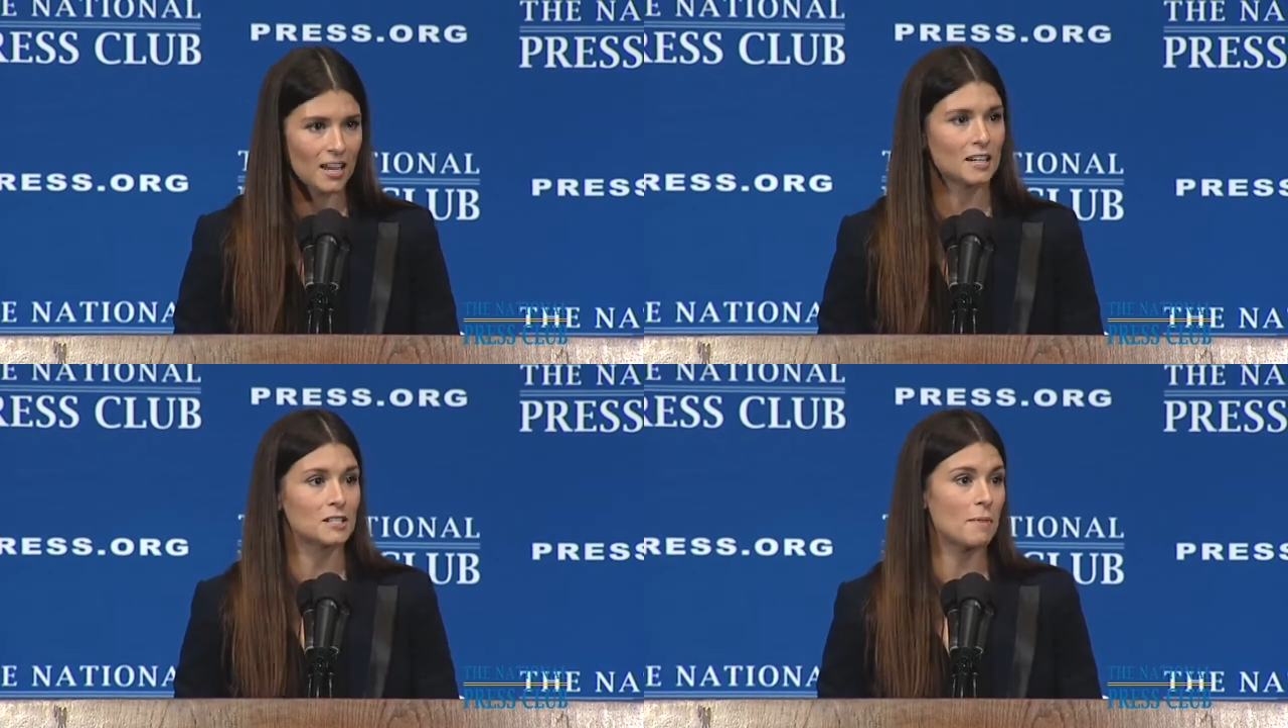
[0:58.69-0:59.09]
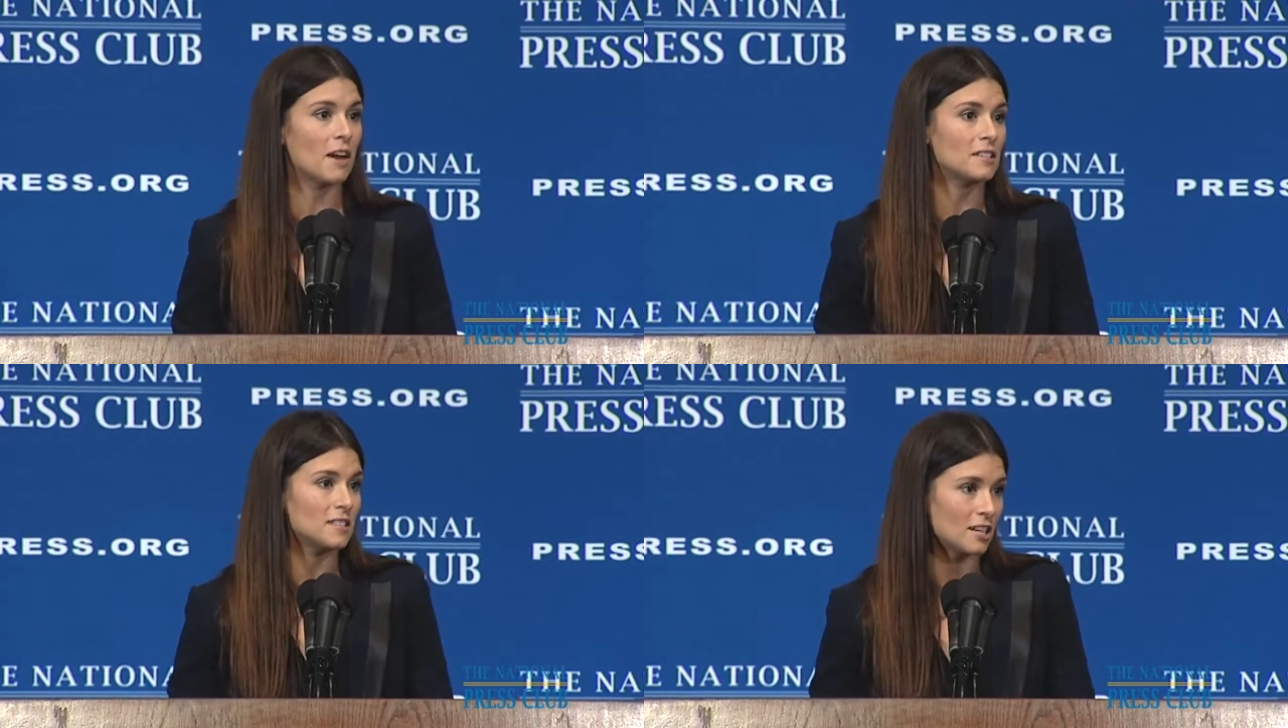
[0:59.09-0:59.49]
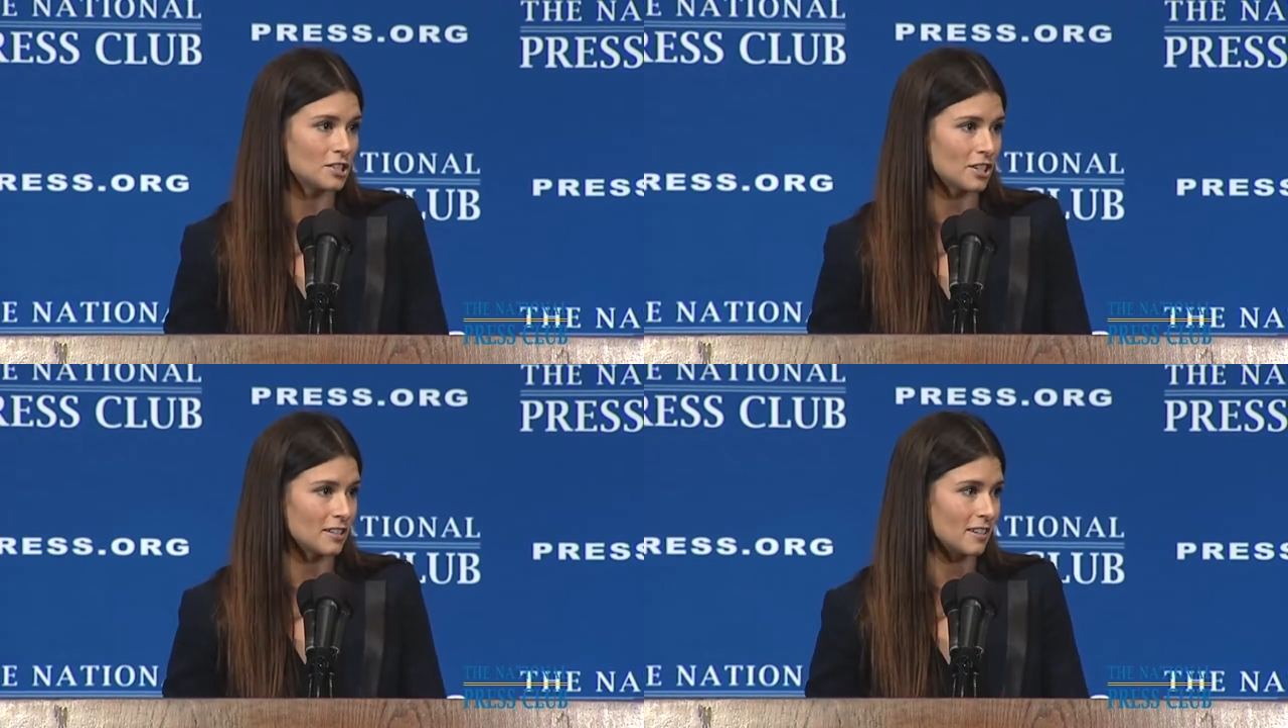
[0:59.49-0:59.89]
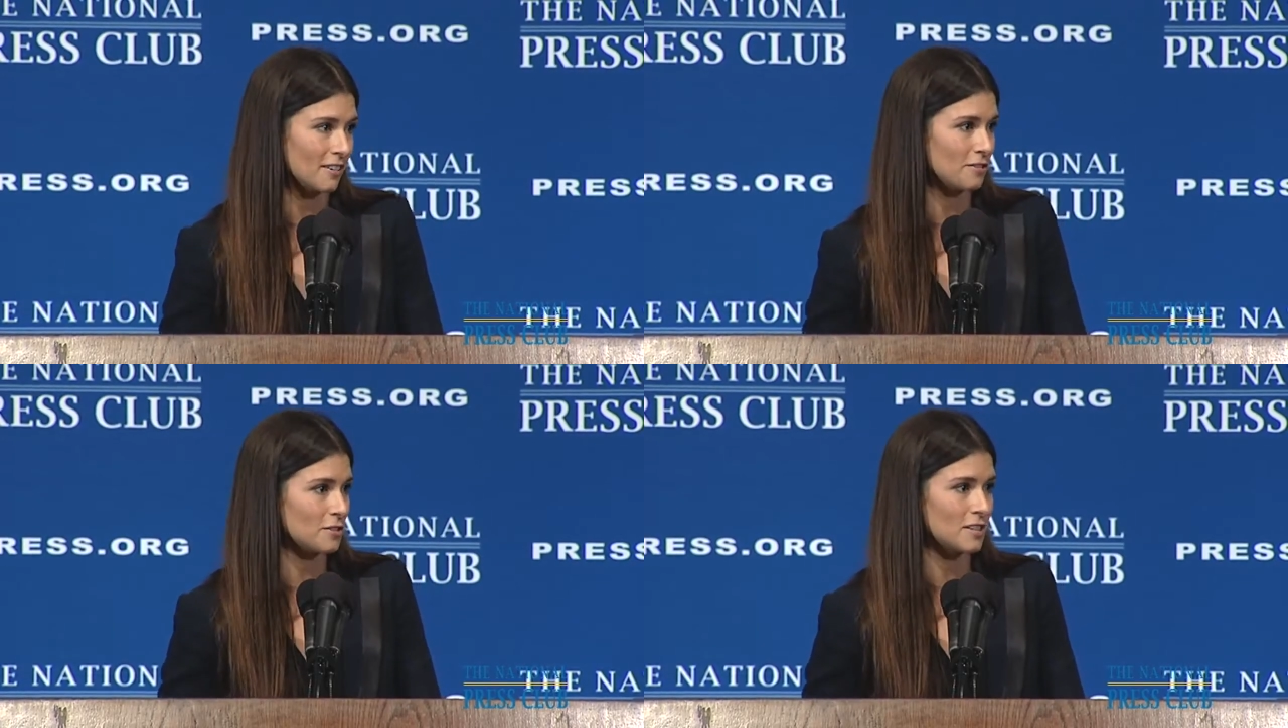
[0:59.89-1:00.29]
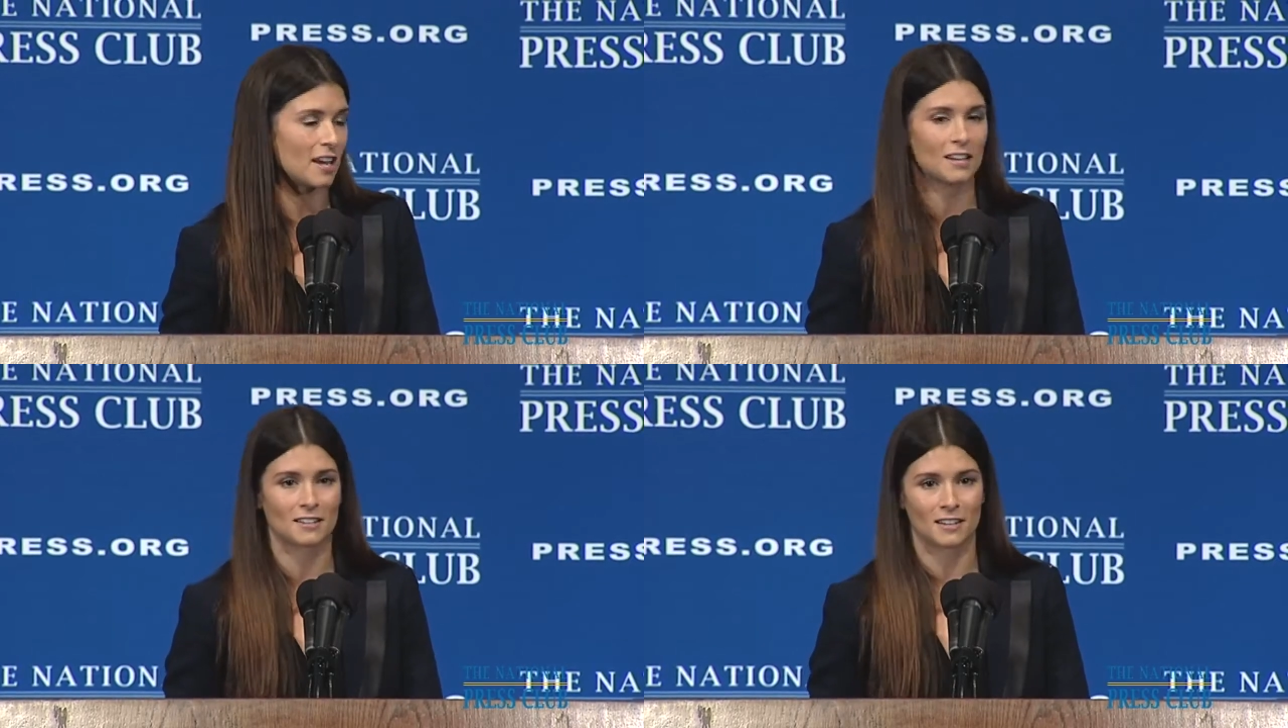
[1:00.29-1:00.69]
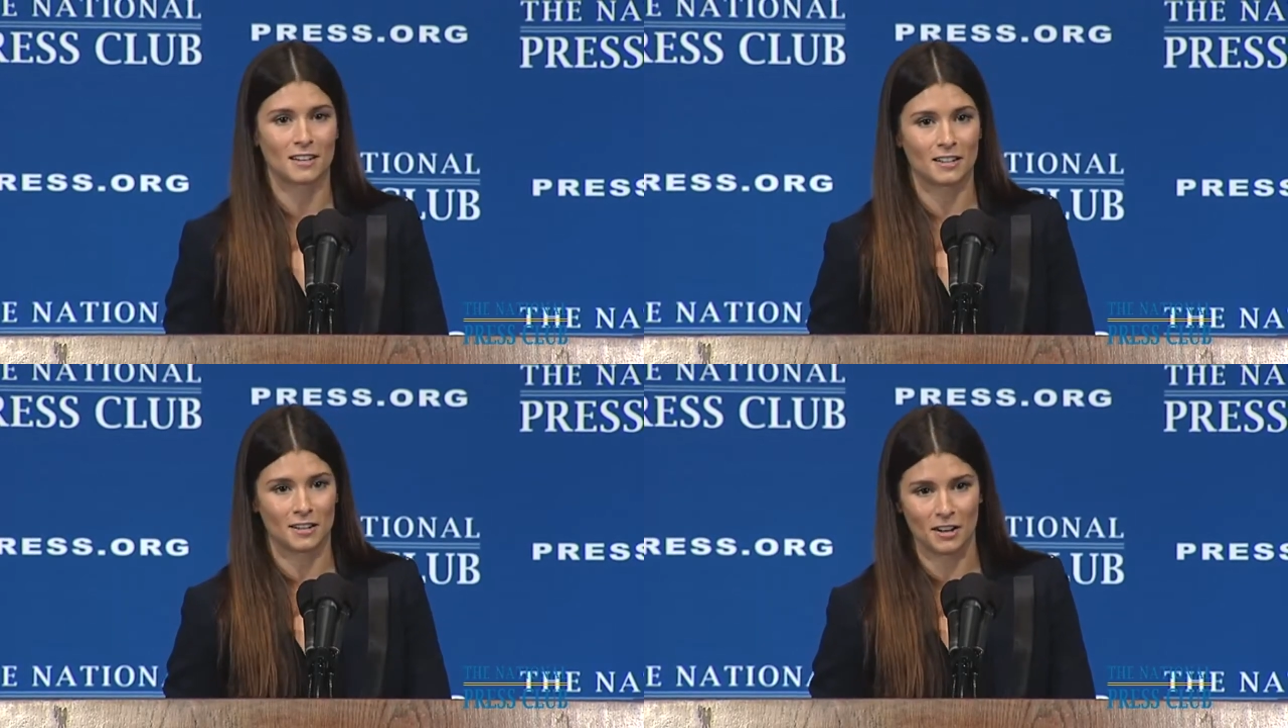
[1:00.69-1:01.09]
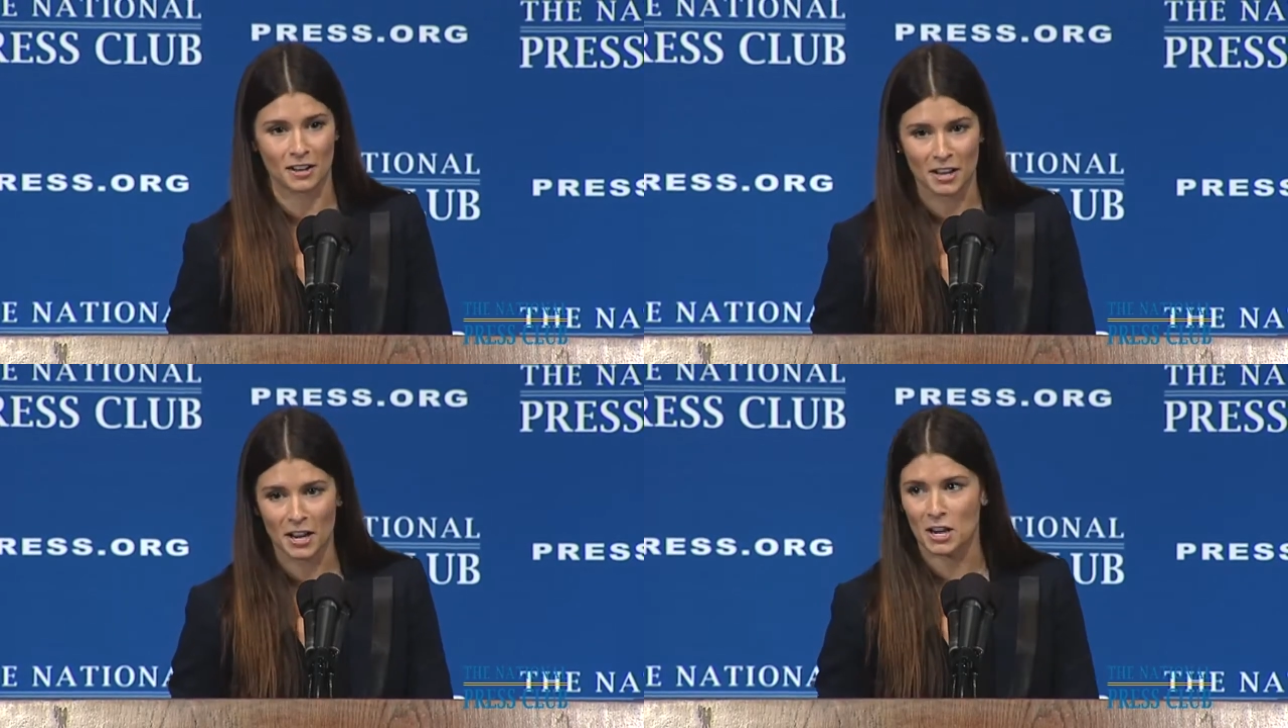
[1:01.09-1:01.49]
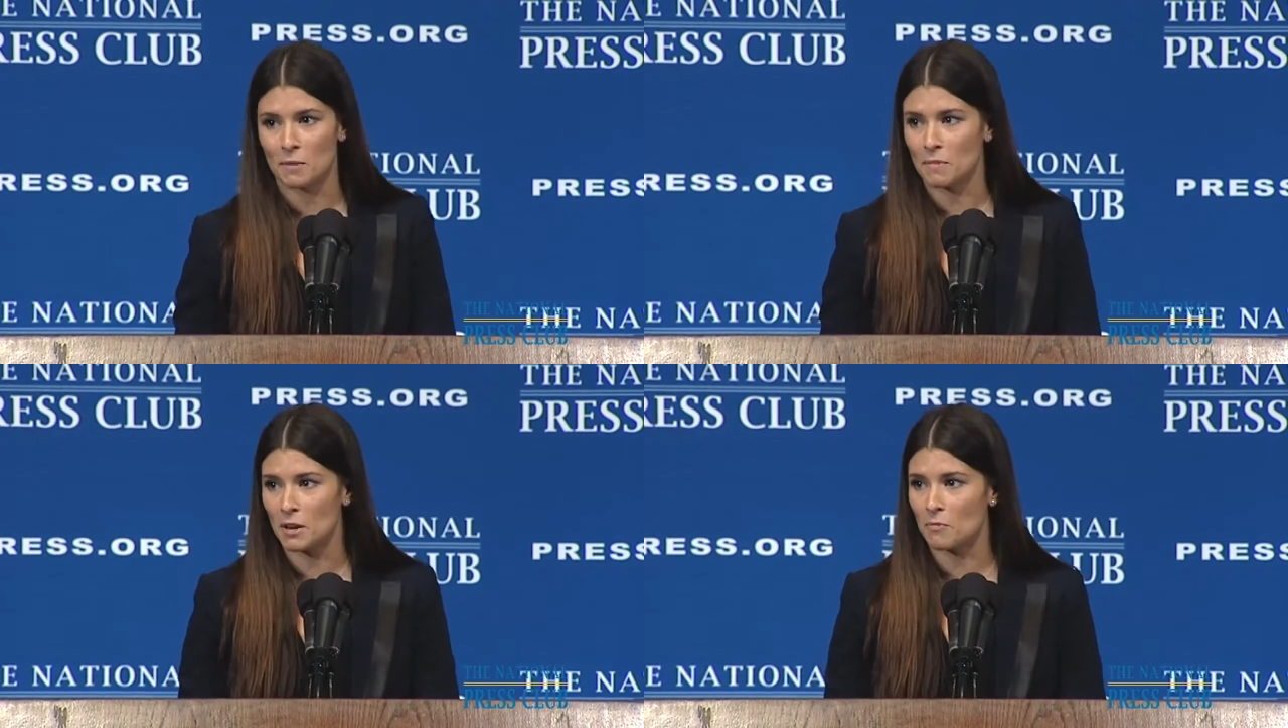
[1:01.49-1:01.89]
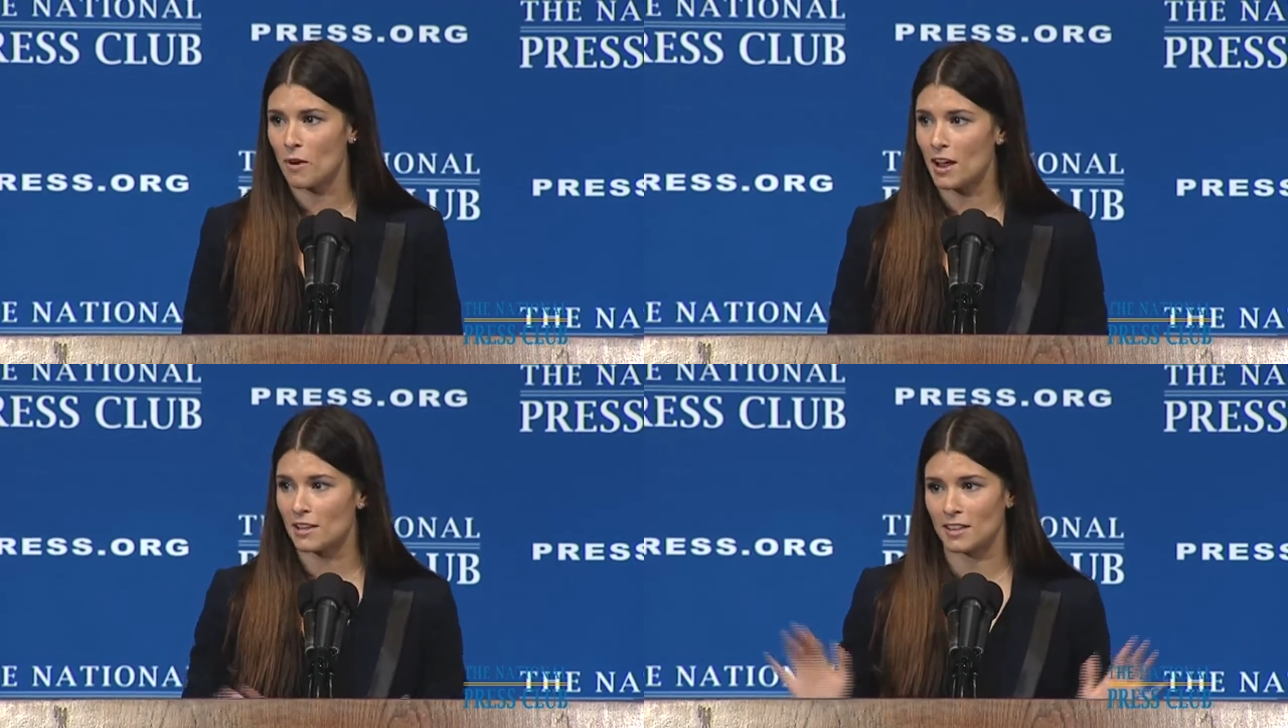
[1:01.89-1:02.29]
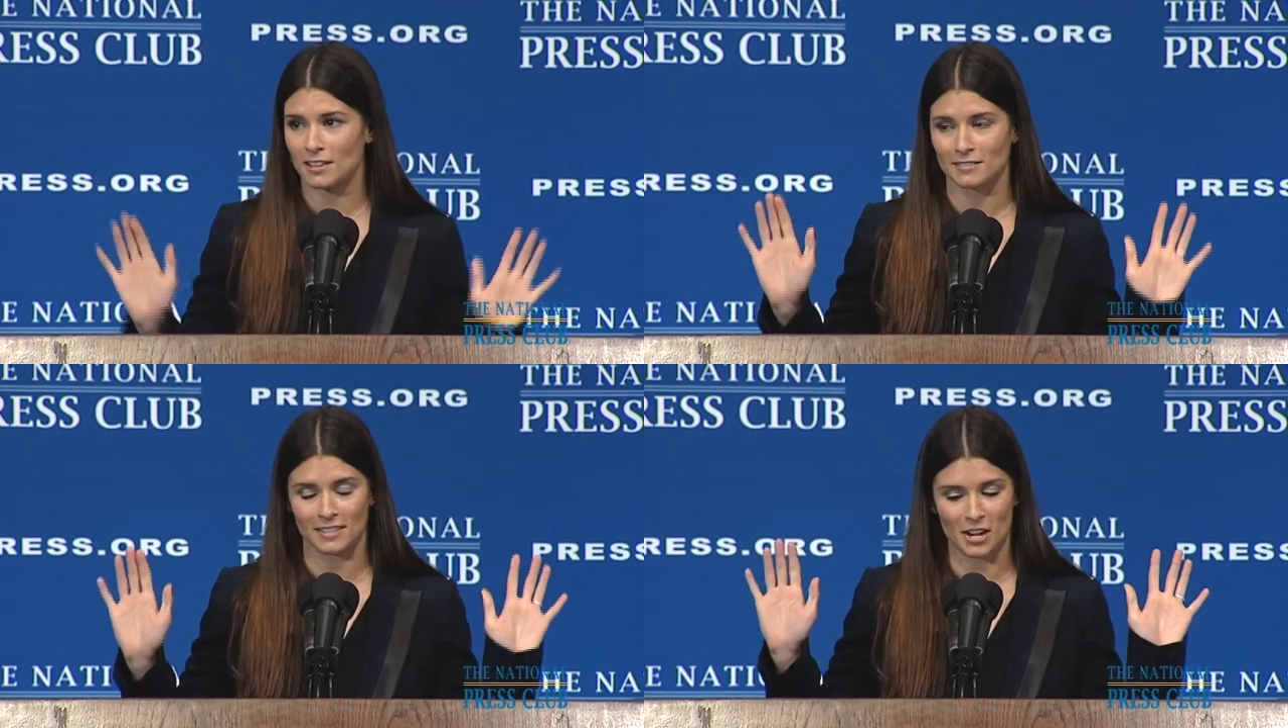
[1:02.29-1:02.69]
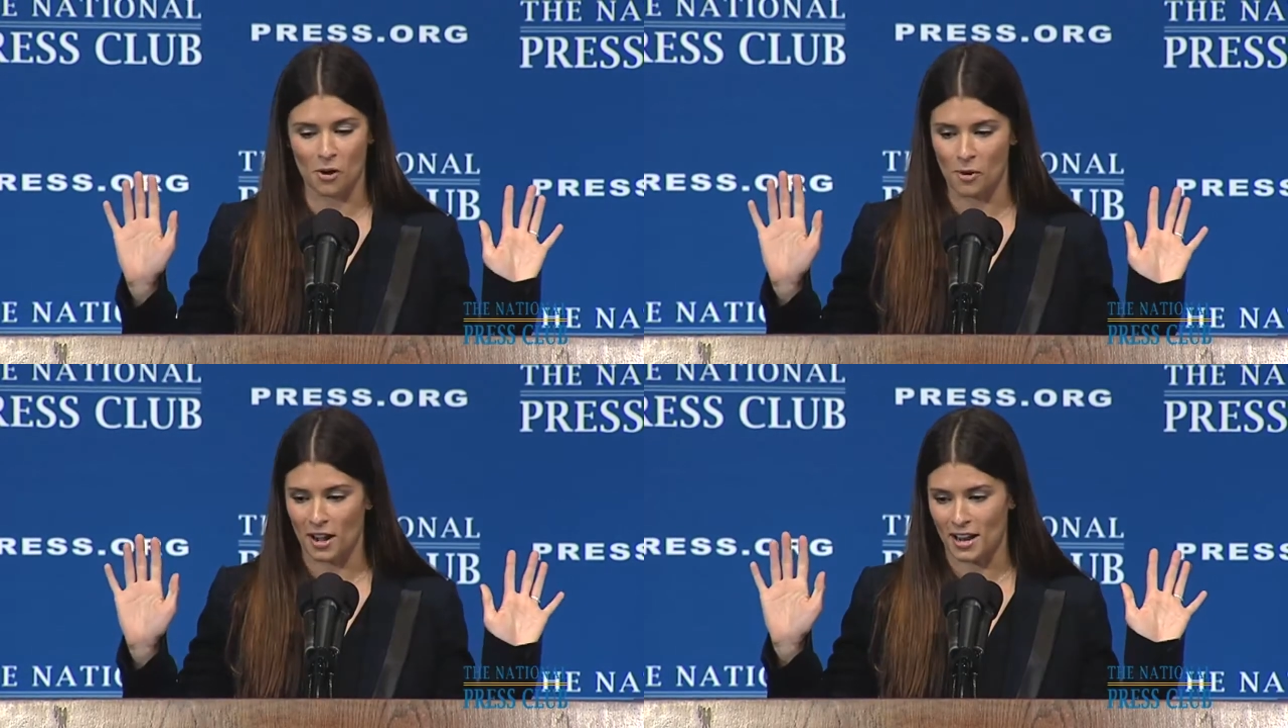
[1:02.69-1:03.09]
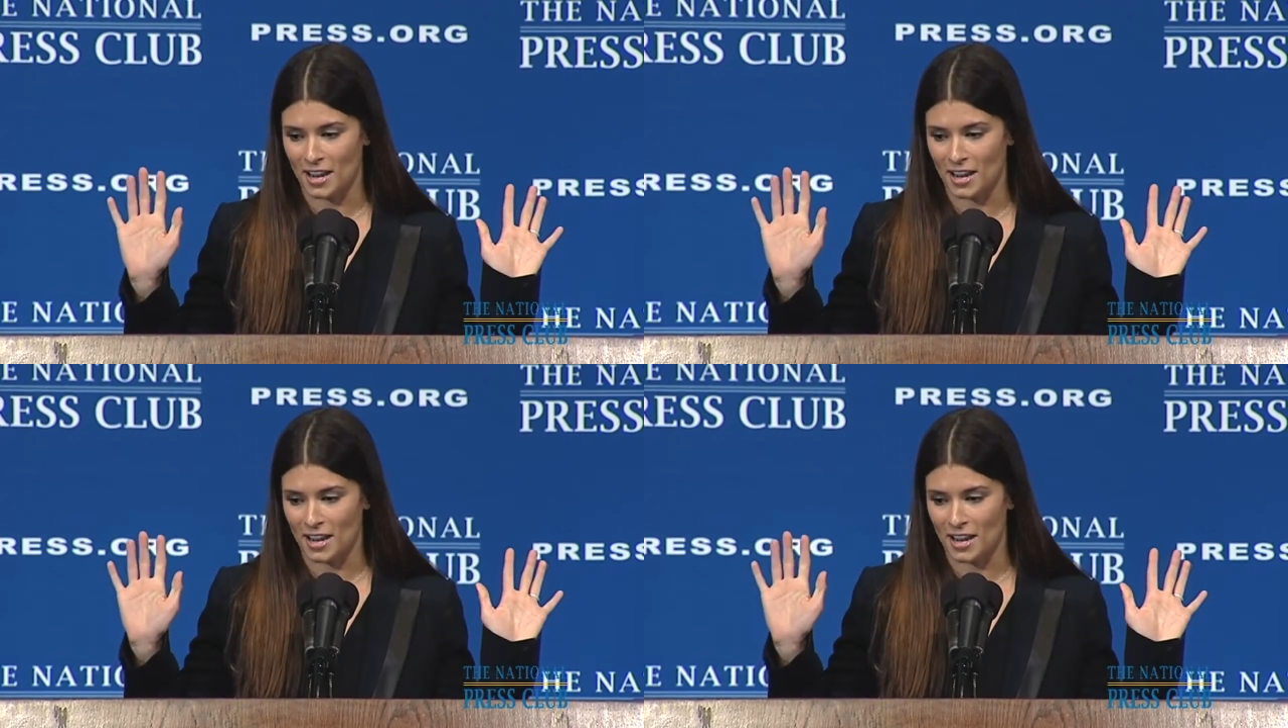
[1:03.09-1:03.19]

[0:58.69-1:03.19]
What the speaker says: And it's about intention. If you say it in a mean way, then you know what?